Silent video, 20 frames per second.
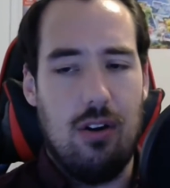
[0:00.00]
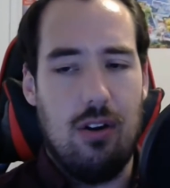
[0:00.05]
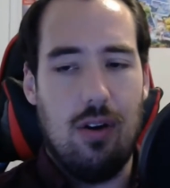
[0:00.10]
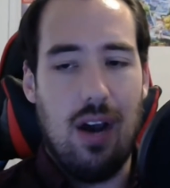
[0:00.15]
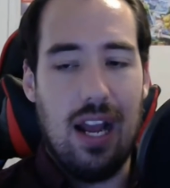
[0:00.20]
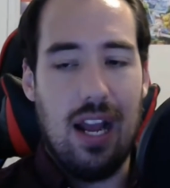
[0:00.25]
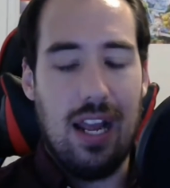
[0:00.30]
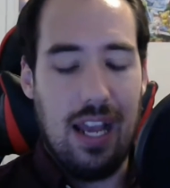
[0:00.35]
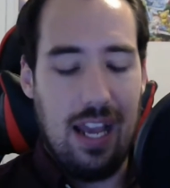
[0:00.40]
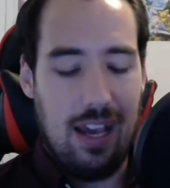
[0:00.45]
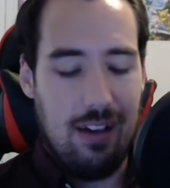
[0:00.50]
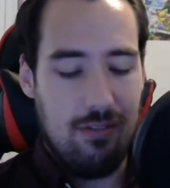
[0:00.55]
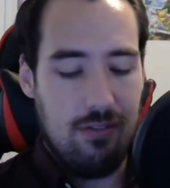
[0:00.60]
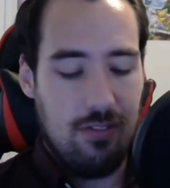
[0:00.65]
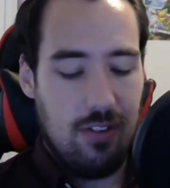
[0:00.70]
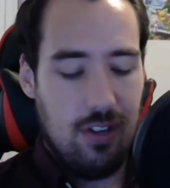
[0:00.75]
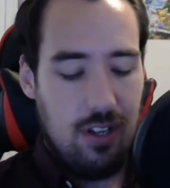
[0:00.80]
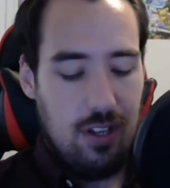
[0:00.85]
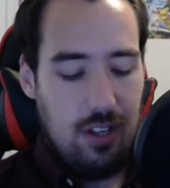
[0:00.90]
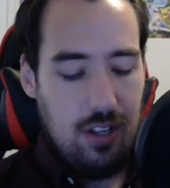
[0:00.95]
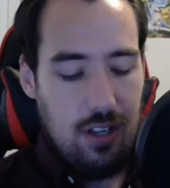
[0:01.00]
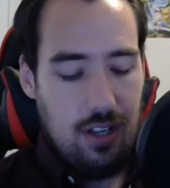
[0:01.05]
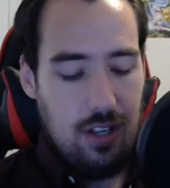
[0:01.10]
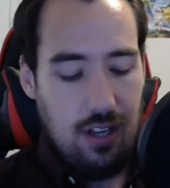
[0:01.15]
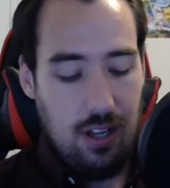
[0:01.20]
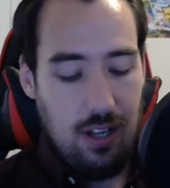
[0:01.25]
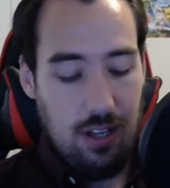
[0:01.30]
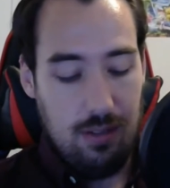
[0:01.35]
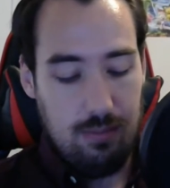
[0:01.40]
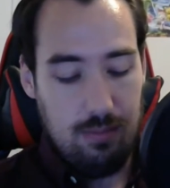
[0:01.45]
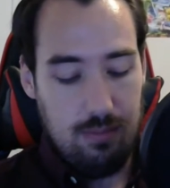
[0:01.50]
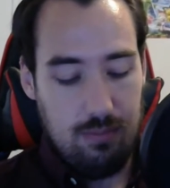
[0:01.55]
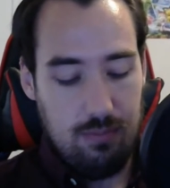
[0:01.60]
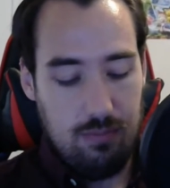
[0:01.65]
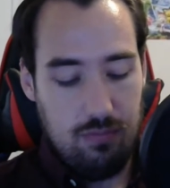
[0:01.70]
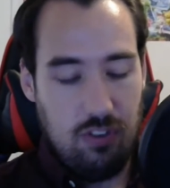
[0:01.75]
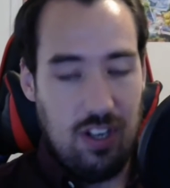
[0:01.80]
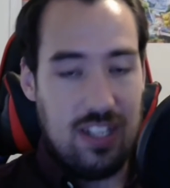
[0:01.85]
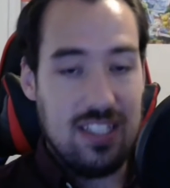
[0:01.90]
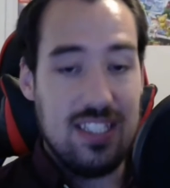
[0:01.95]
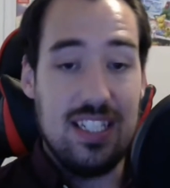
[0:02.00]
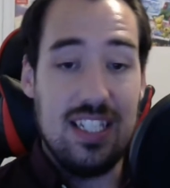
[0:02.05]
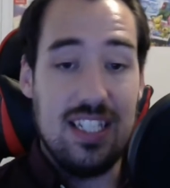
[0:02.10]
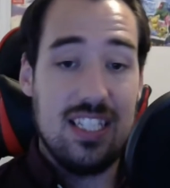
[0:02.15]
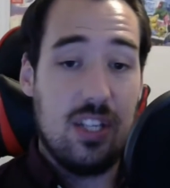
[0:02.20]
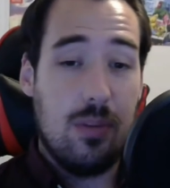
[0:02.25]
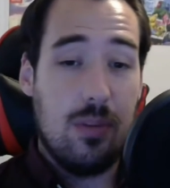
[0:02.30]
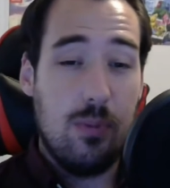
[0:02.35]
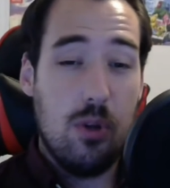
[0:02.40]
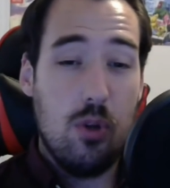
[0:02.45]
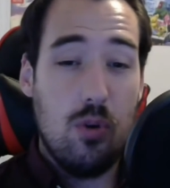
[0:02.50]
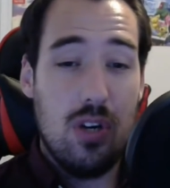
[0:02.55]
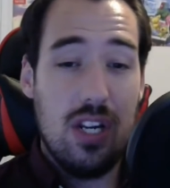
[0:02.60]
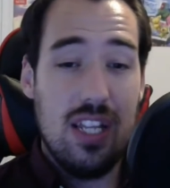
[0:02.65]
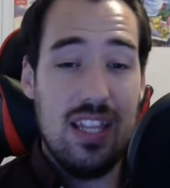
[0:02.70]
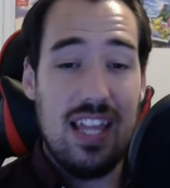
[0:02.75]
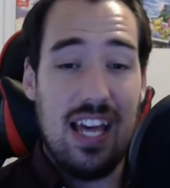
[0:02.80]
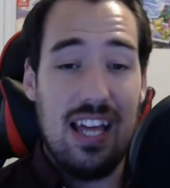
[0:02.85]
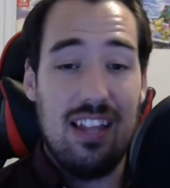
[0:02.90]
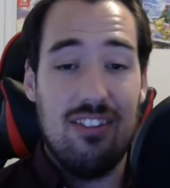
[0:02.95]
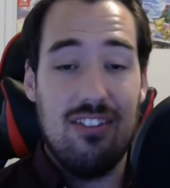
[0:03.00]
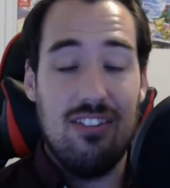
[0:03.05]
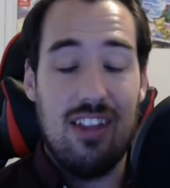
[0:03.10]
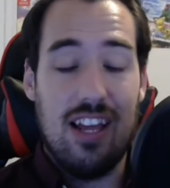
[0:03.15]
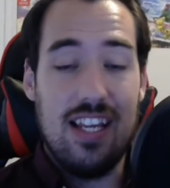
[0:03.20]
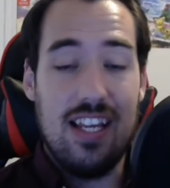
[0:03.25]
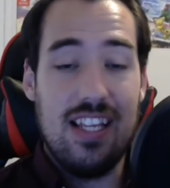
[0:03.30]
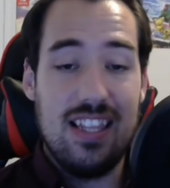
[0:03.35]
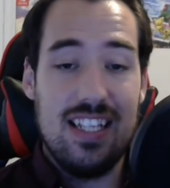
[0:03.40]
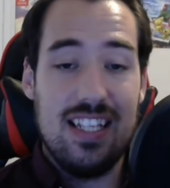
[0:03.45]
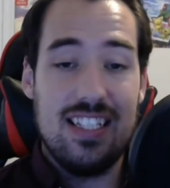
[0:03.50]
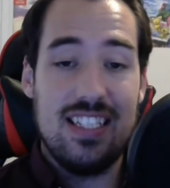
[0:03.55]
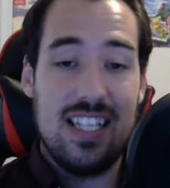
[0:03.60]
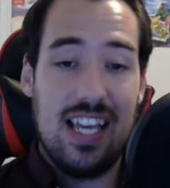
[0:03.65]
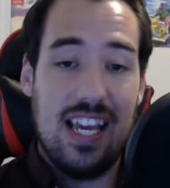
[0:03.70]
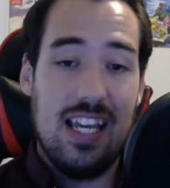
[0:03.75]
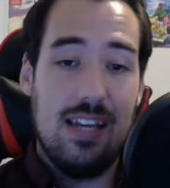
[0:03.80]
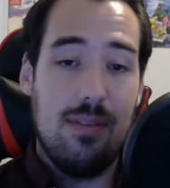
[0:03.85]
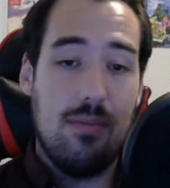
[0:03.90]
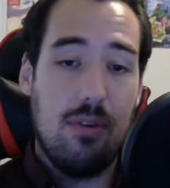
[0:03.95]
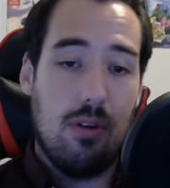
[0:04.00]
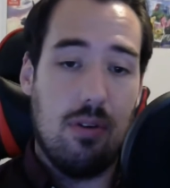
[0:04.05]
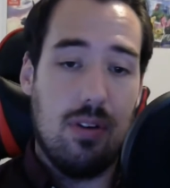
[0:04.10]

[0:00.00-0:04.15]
I have friends in this community that like this game.